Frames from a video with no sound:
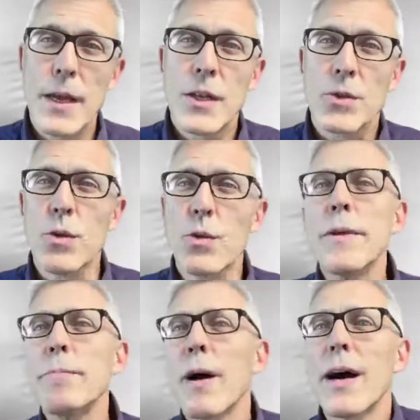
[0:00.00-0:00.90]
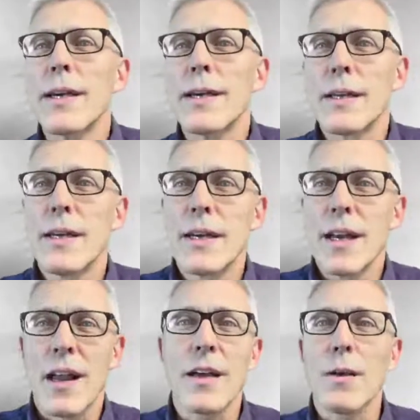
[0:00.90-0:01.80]
So what do we mean by
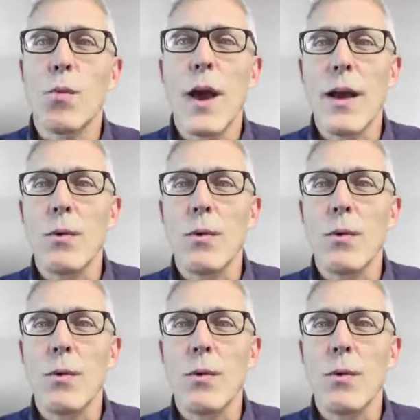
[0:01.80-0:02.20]
client wow?